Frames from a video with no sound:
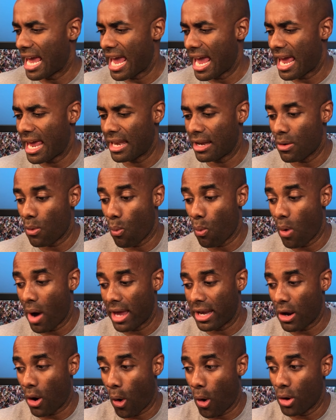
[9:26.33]
And
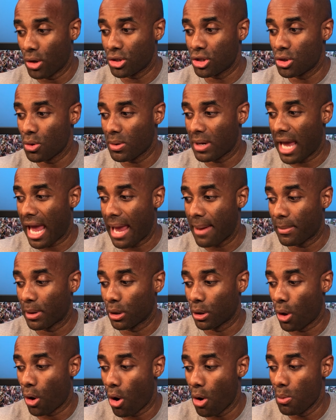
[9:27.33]
what also came
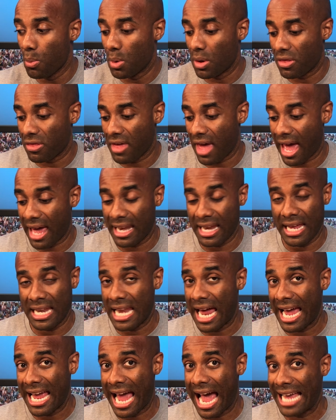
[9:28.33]
along with that,
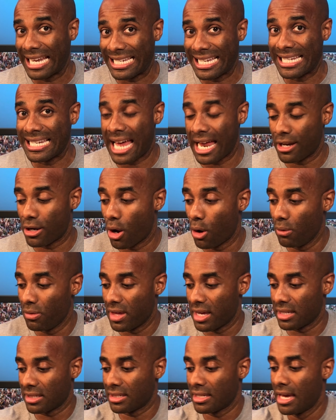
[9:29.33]
and I did not know
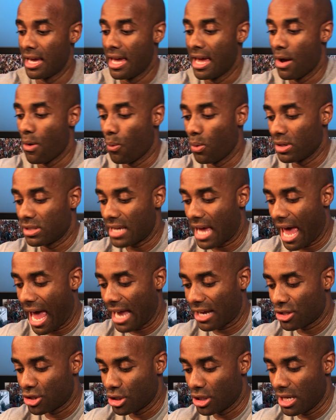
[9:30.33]
this, was
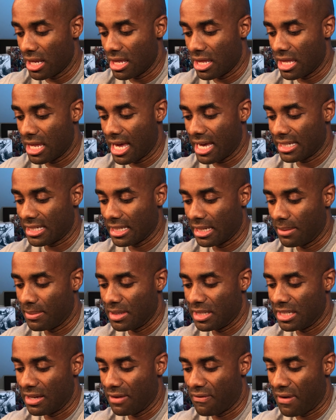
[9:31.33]
actually this. Let me
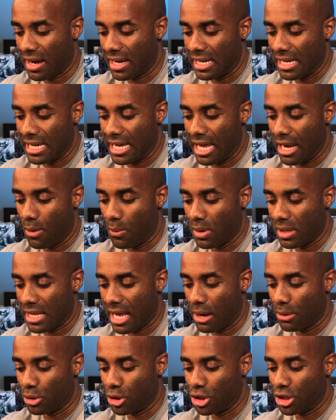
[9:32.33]
see if I can get it
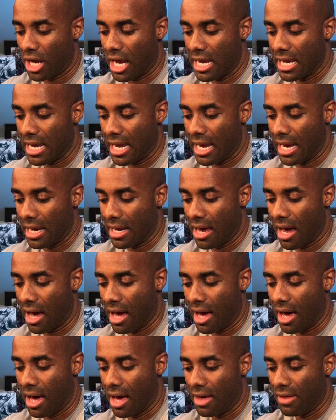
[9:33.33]
without shaking
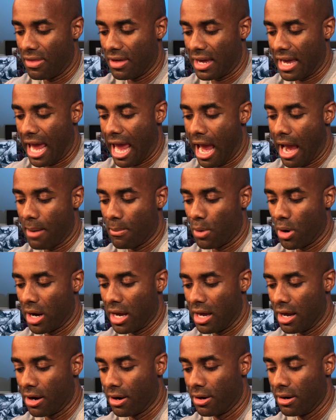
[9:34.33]
the camera
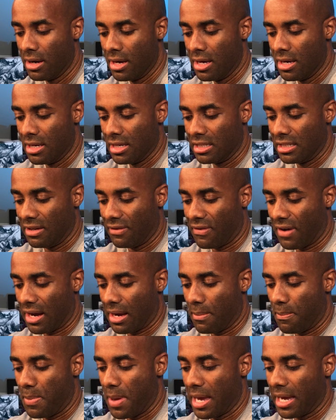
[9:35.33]
here. See if I
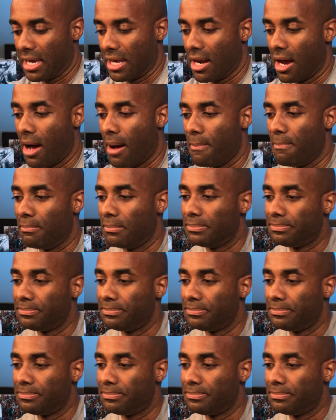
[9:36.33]
can pick it up.